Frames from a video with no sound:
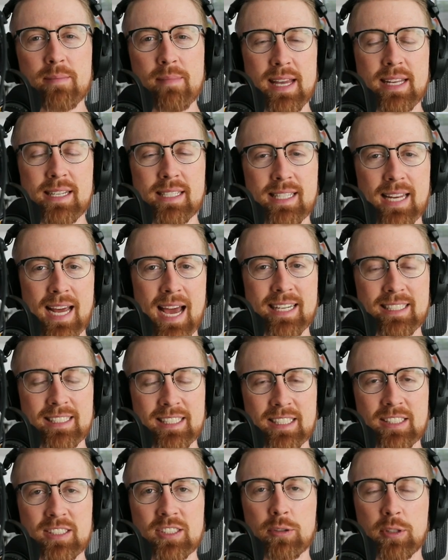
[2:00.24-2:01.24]
main
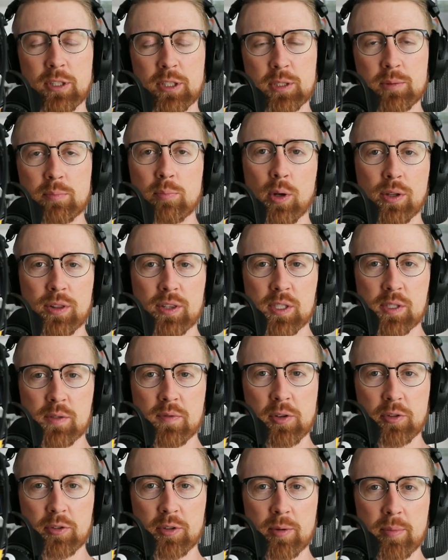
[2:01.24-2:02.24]
tactics to exploit this
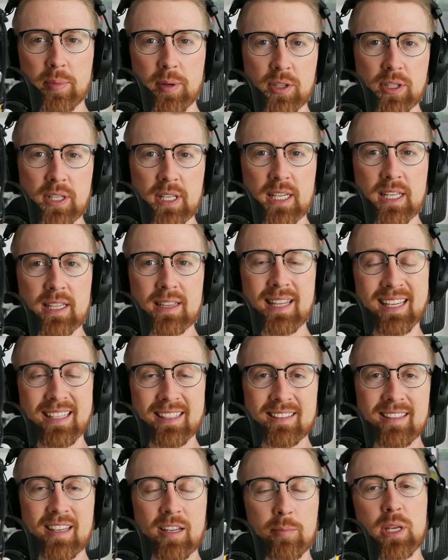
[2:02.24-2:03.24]
vulnerability
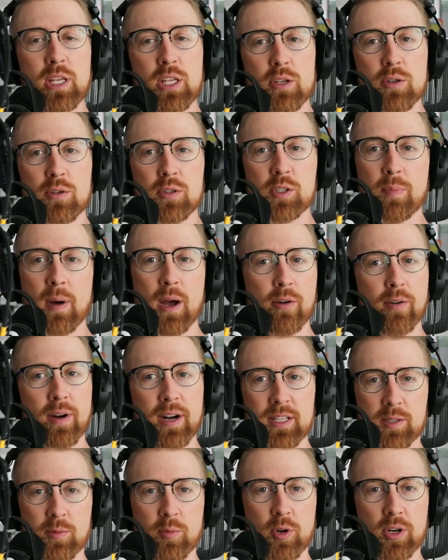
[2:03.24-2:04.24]
that can be used by
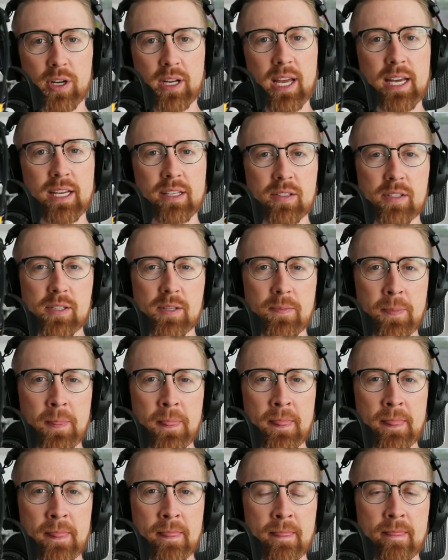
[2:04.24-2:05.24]
ransomware gangs.
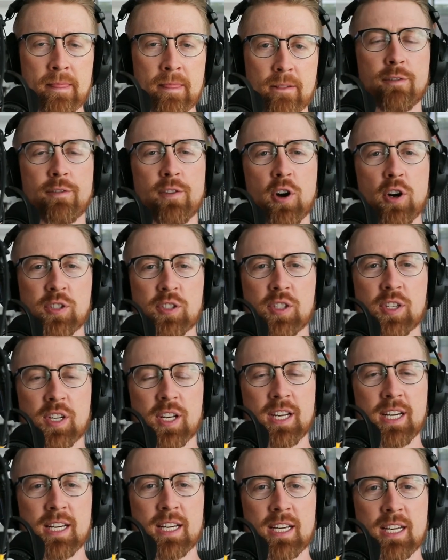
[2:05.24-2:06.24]

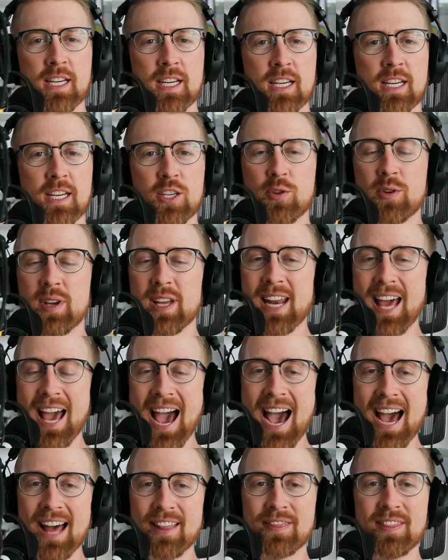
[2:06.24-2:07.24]
First, you can
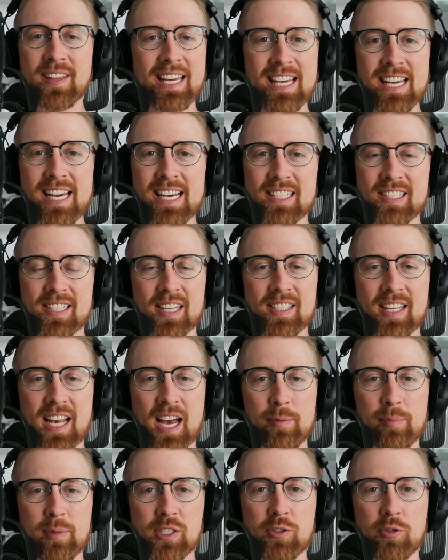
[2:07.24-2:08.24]
add the ESX
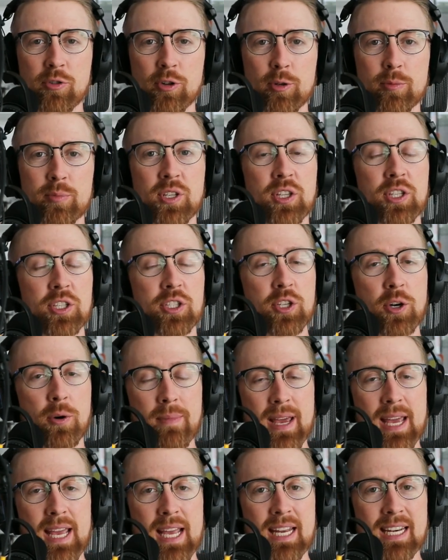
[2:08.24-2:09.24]
admins group to the
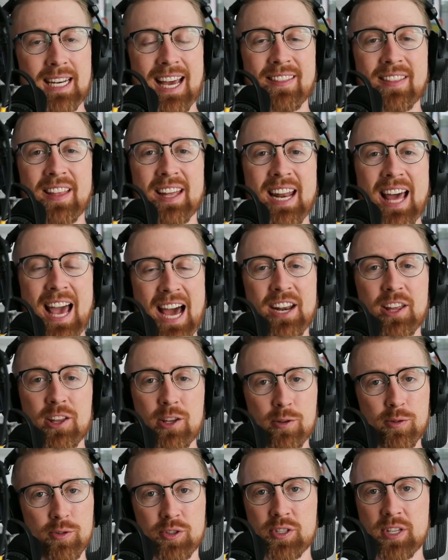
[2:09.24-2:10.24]
domain and then add a
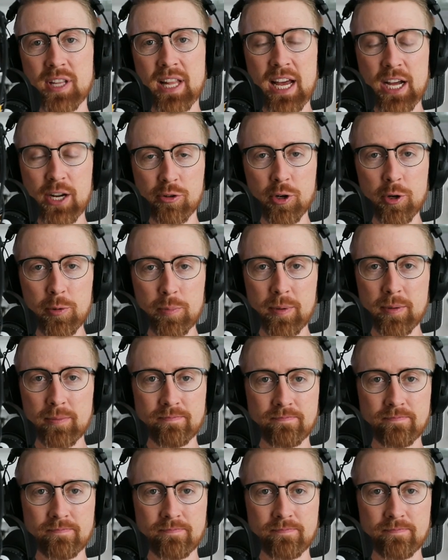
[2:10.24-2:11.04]
user to that group.